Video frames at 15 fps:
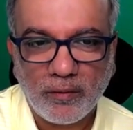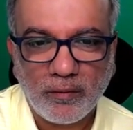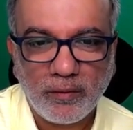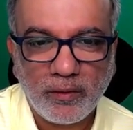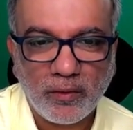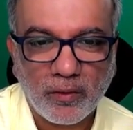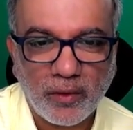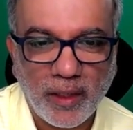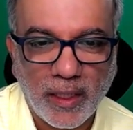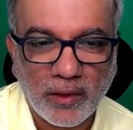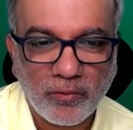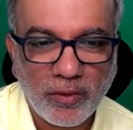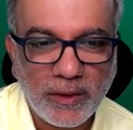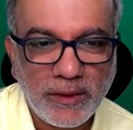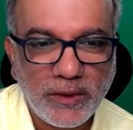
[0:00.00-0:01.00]
your
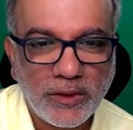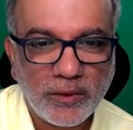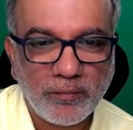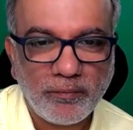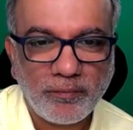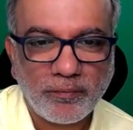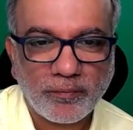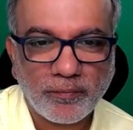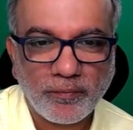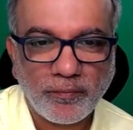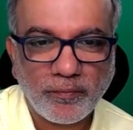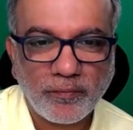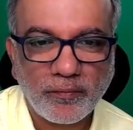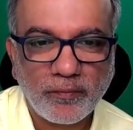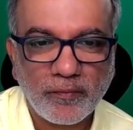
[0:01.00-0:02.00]
language.
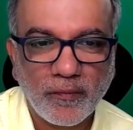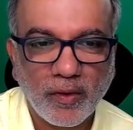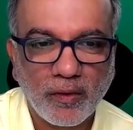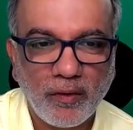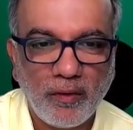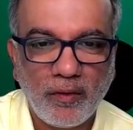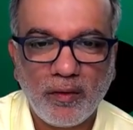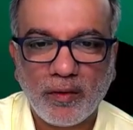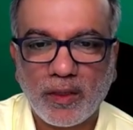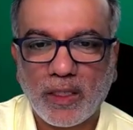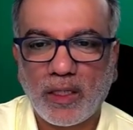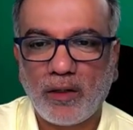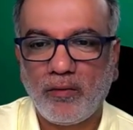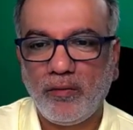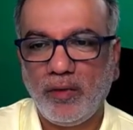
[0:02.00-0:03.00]

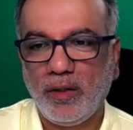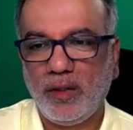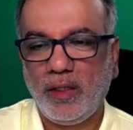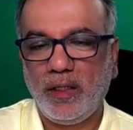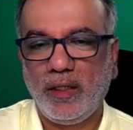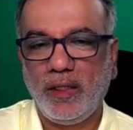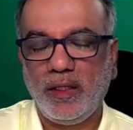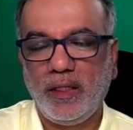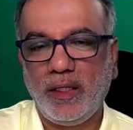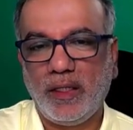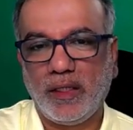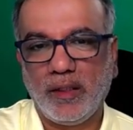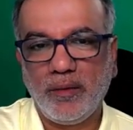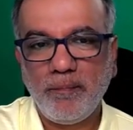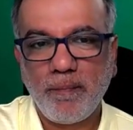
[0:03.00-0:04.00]
Now in
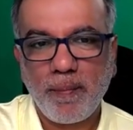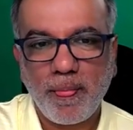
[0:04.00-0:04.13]
here,